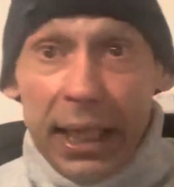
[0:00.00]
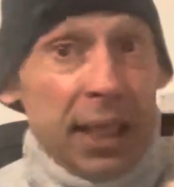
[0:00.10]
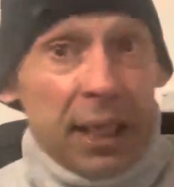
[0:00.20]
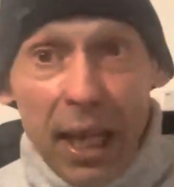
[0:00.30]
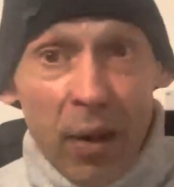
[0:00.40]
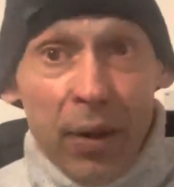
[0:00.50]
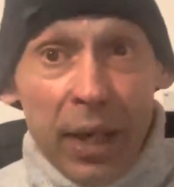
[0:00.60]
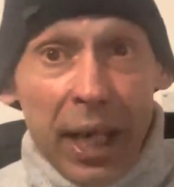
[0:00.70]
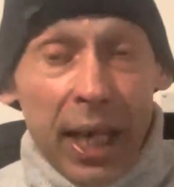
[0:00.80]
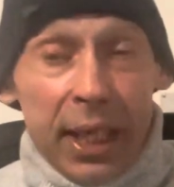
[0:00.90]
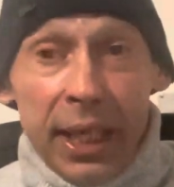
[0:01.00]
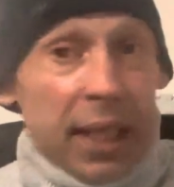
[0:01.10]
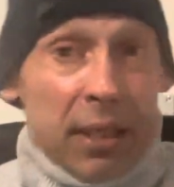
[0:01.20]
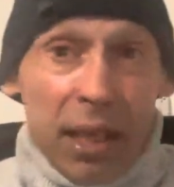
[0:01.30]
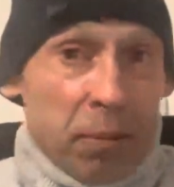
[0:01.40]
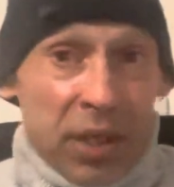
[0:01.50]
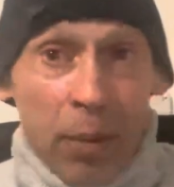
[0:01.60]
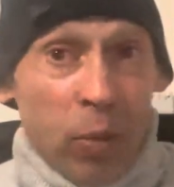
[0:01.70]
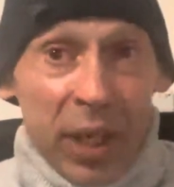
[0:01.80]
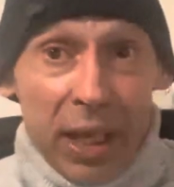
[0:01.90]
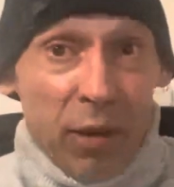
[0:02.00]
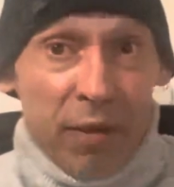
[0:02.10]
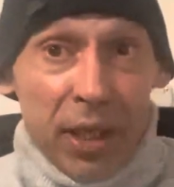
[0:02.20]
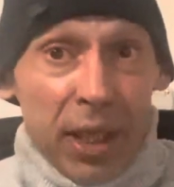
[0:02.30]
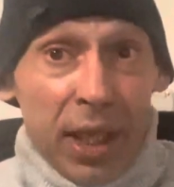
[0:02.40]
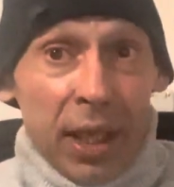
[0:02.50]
he's out, and he ends up somewhere over